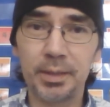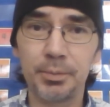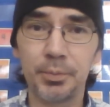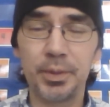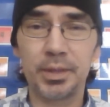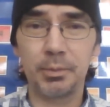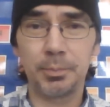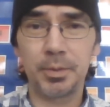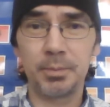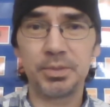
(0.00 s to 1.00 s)
I'm going to read a couple
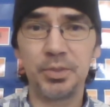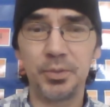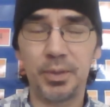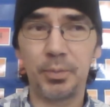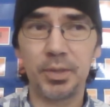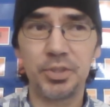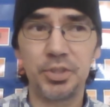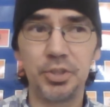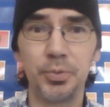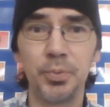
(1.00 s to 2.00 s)
problems to you, and I want
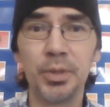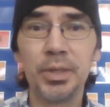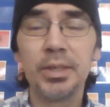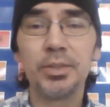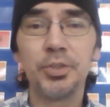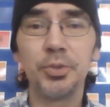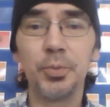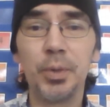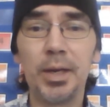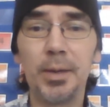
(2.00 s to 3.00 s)
you
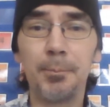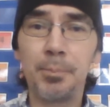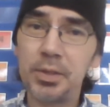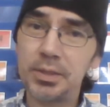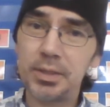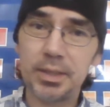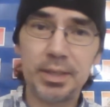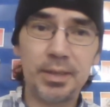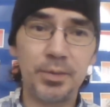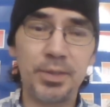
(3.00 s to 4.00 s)
to uh, put
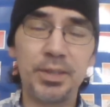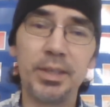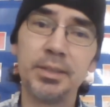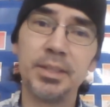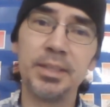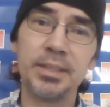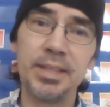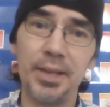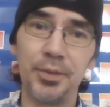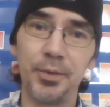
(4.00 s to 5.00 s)
everything
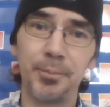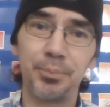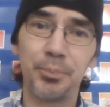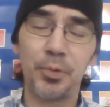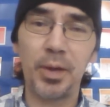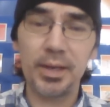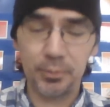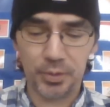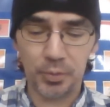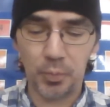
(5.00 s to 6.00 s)
together, all right? And
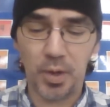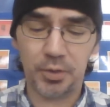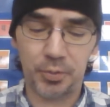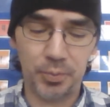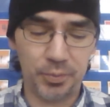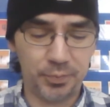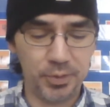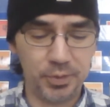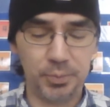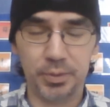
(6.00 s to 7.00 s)
we're going to walk through the
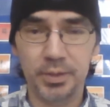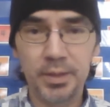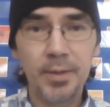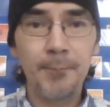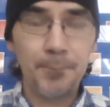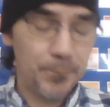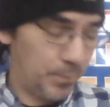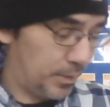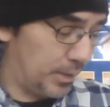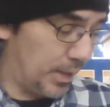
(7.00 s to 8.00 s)
first one
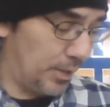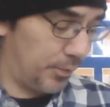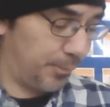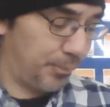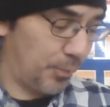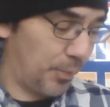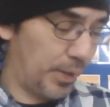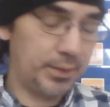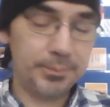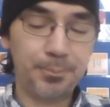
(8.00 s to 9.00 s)
together, all right?